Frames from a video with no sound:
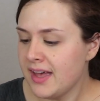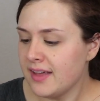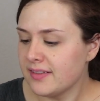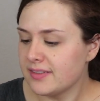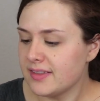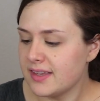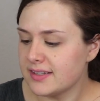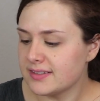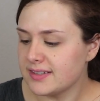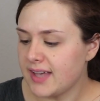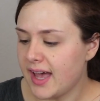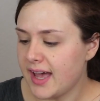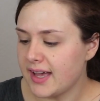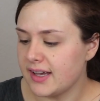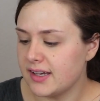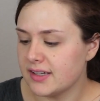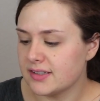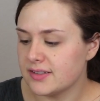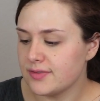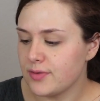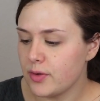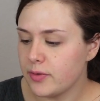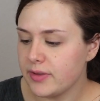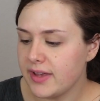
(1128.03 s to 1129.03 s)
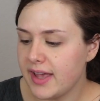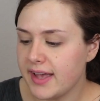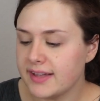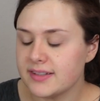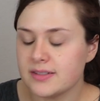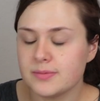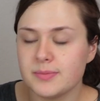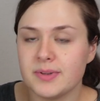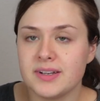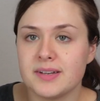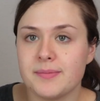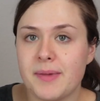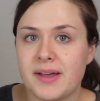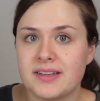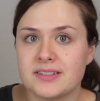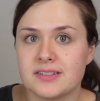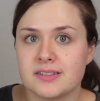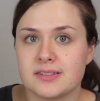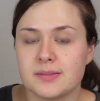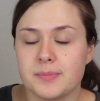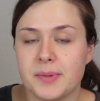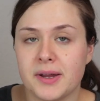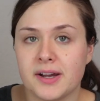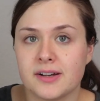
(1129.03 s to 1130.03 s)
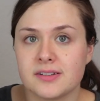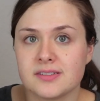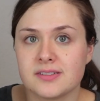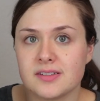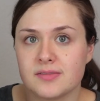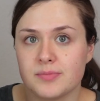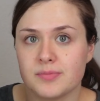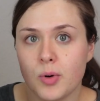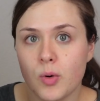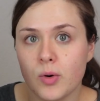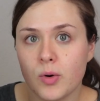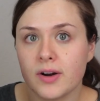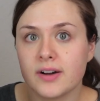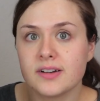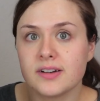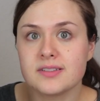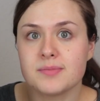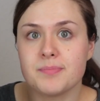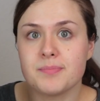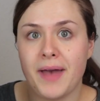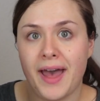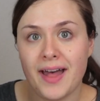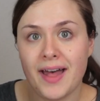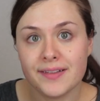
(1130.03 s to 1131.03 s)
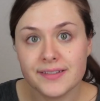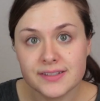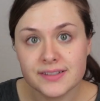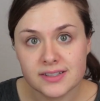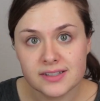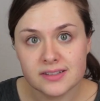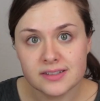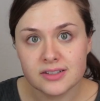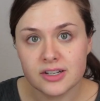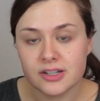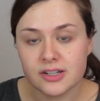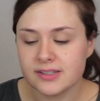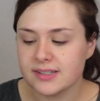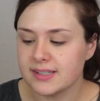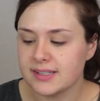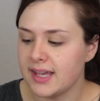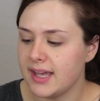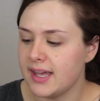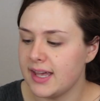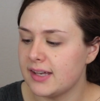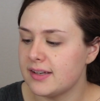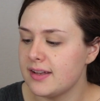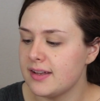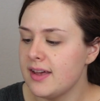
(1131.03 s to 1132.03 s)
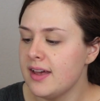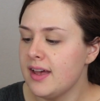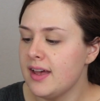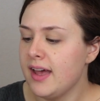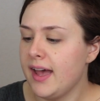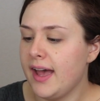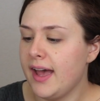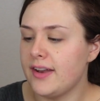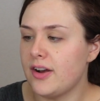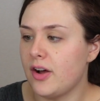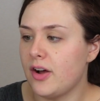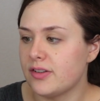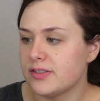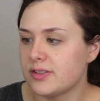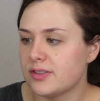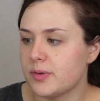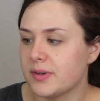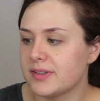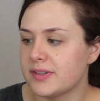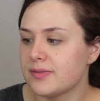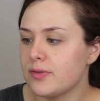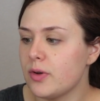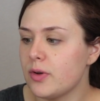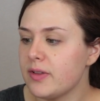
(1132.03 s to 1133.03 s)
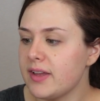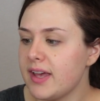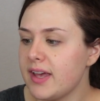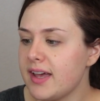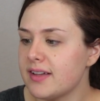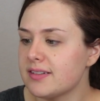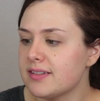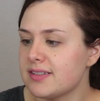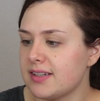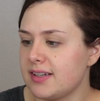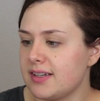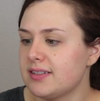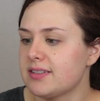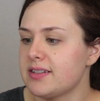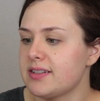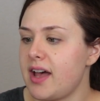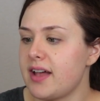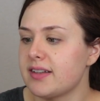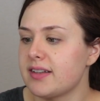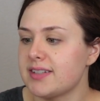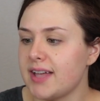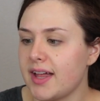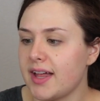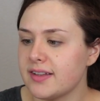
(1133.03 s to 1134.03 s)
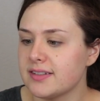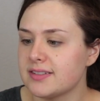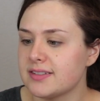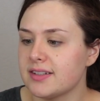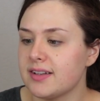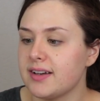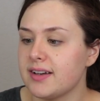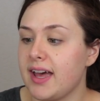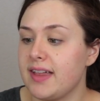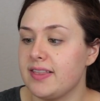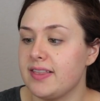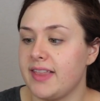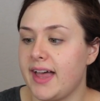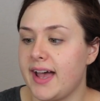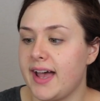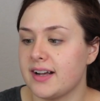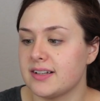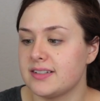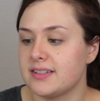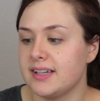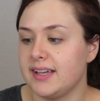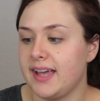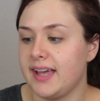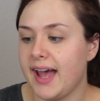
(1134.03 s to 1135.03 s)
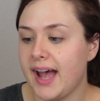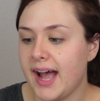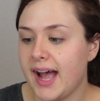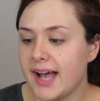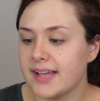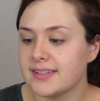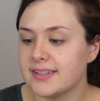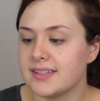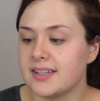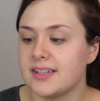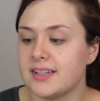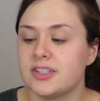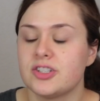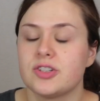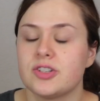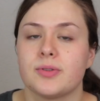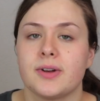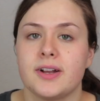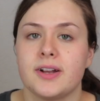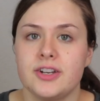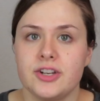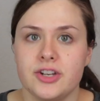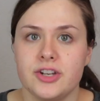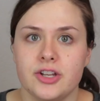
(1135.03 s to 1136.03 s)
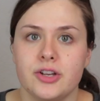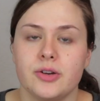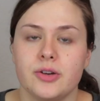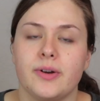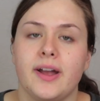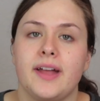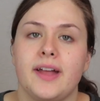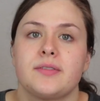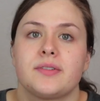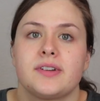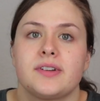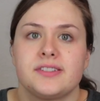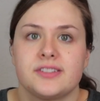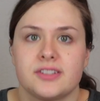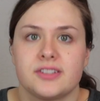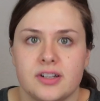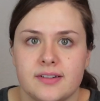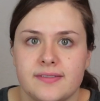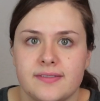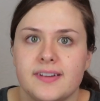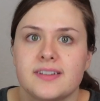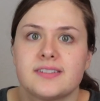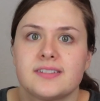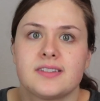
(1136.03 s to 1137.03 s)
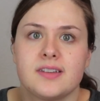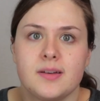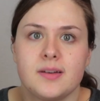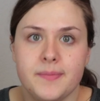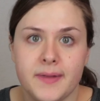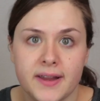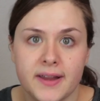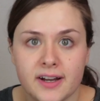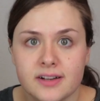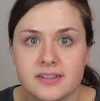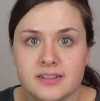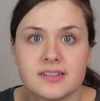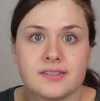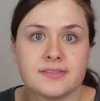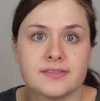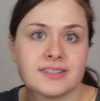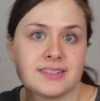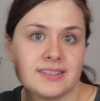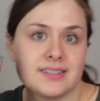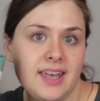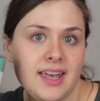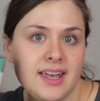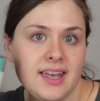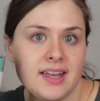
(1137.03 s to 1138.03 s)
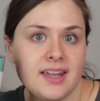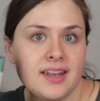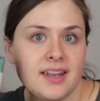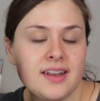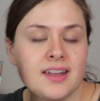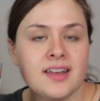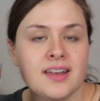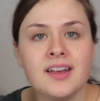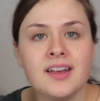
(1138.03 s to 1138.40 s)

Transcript: this guy exfoliates, minimizes appearance of pores, balances your skin, and also exfoliates. It's got salicylic and lactic acid to renew and resurface the appearance of skin.